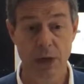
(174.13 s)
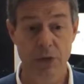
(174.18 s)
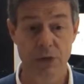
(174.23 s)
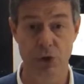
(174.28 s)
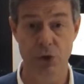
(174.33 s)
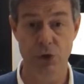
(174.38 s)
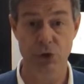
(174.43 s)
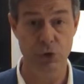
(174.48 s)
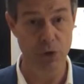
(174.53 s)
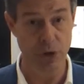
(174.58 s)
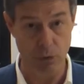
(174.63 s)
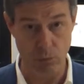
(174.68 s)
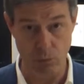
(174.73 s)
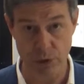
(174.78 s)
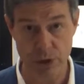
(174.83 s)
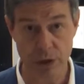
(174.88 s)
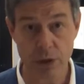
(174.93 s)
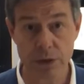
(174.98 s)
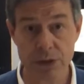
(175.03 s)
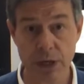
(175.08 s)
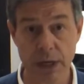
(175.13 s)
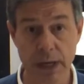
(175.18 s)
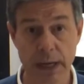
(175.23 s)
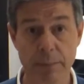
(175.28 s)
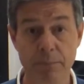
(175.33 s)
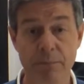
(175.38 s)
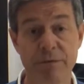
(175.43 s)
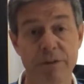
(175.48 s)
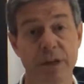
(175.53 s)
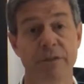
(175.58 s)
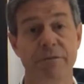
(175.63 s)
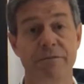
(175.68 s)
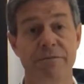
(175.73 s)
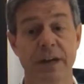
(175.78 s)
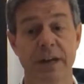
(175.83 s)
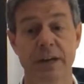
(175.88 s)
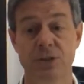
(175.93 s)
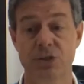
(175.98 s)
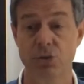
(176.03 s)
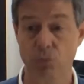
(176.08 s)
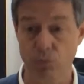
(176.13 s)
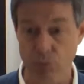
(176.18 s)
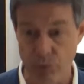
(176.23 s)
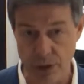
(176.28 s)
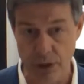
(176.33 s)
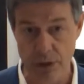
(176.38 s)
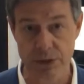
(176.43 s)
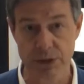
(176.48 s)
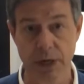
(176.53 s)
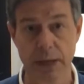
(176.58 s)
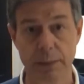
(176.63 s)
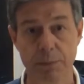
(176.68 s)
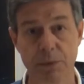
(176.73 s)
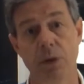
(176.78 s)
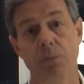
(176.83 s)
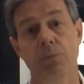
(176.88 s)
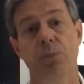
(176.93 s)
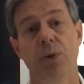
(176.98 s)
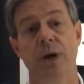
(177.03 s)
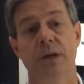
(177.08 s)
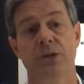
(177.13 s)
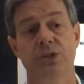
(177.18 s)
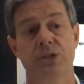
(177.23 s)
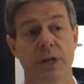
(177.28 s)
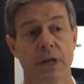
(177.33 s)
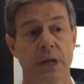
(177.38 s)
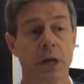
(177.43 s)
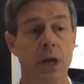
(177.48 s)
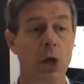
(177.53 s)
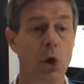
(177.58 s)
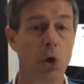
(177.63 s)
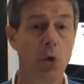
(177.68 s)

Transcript: that are doing real-time VFX, real-time compositing,